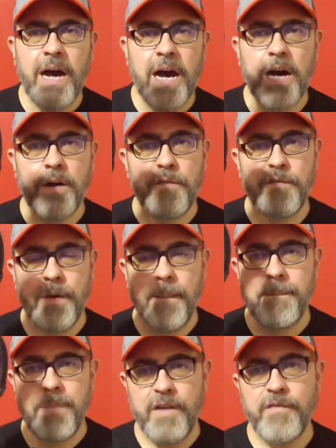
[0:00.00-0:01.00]
of
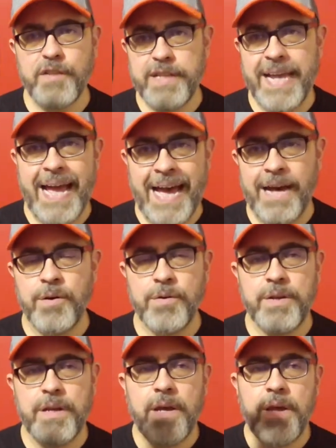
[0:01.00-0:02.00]
muffling
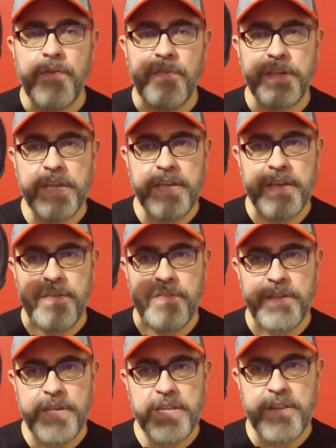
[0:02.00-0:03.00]
out
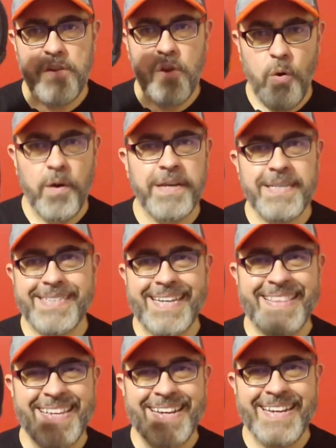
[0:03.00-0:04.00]
the noise,
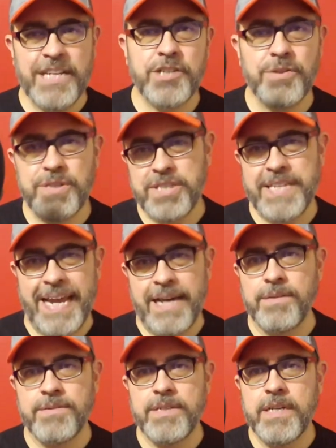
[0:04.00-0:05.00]
the initial
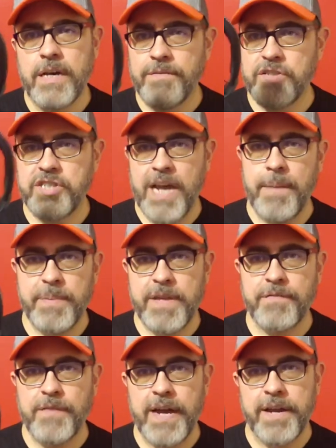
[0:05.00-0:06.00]
sound of a shot
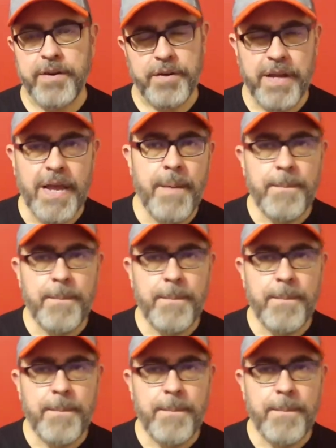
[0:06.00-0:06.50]
being fired.